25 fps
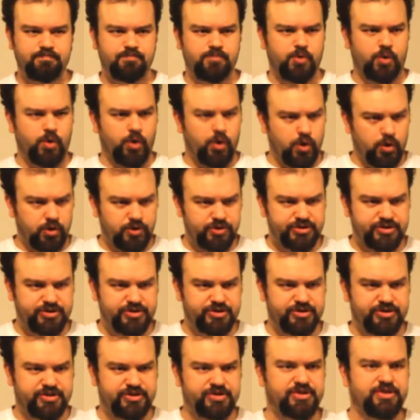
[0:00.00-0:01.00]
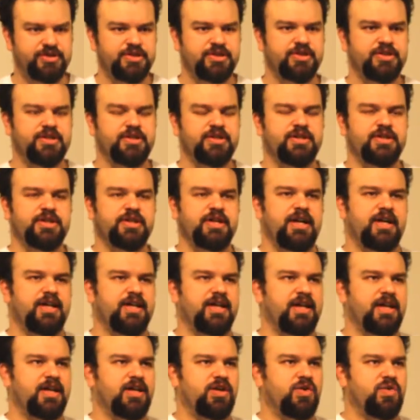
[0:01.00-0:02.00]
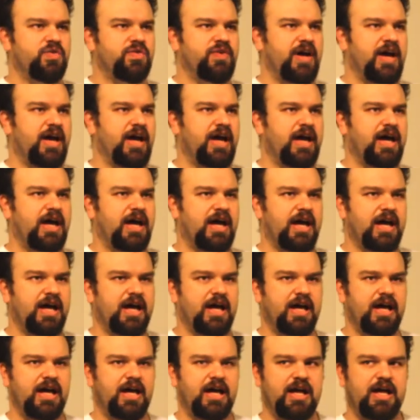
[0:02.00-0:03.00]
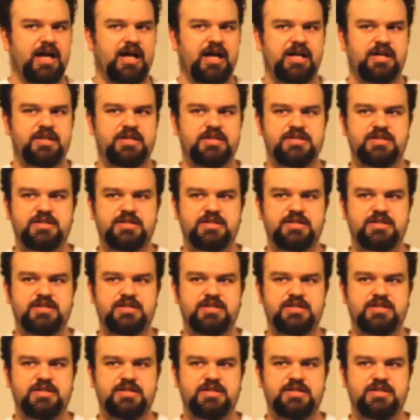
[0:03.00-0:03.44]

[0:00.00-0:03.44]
Ghost, and then you've had,